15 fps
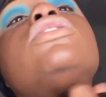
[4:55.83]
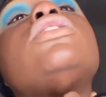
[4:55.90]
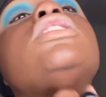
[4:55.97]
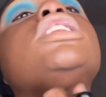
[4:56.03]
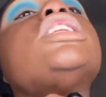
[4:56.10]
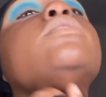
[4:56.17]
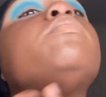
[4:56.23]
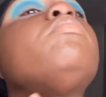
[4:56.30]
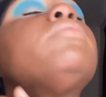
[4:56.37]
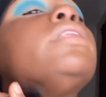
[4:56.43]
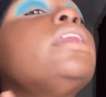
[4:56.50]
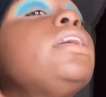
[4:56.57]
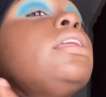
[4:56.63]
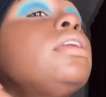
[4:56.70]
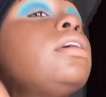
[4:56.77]
just
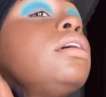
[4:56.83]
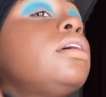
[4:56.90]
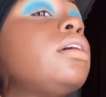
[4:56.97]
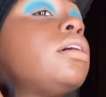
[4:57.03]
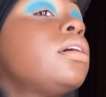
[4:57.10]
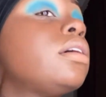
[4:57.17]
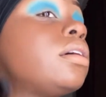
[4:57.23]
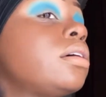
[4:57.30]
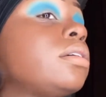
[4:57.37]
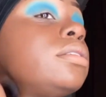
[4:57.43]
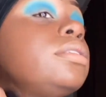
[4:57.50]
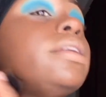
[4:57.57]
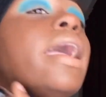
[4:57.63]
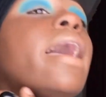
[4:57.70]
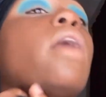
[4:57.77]
blending
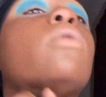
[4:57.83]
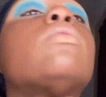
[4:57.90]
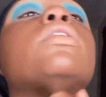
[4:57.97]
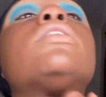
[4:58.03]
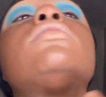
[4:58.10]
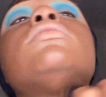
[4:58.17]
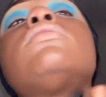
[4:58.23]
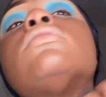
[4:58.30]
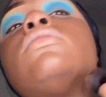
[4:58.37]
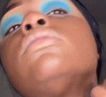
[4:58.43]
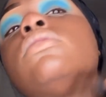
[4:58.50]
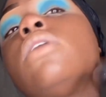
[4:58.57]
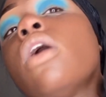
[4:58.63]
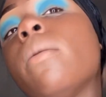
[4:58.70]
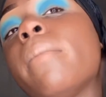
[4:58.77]
downward
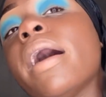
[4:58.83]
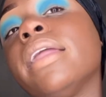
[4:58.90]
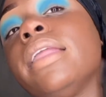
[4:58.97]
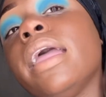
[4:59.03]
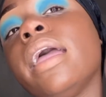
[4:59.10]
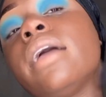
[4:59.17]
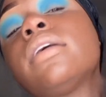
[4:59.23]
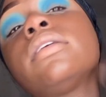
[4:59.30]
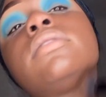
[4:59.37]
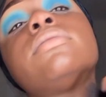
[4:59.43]
on my neck.